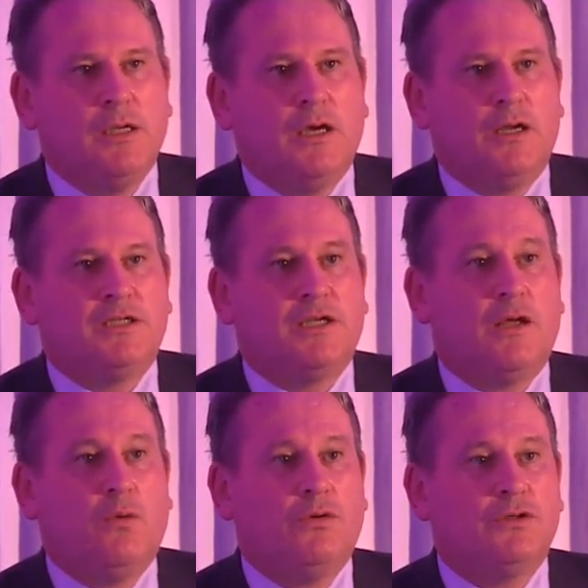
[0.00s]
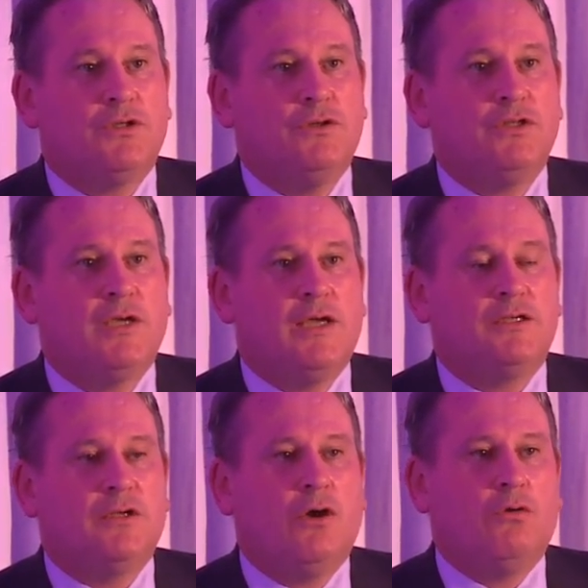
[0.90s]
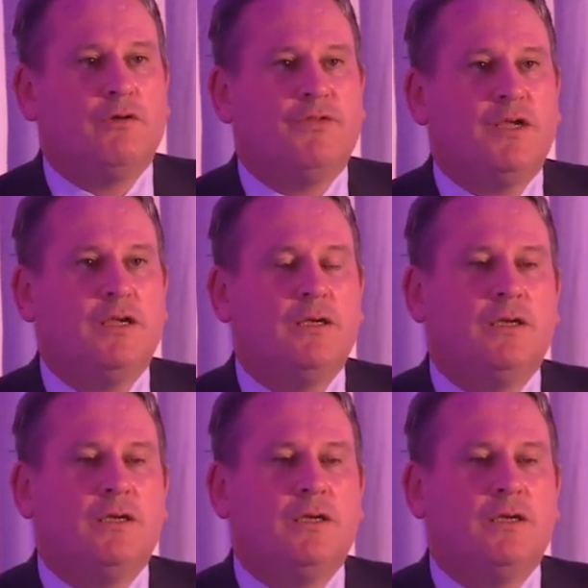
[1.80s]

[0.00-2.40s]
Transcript: And I said, I want you to get hold of the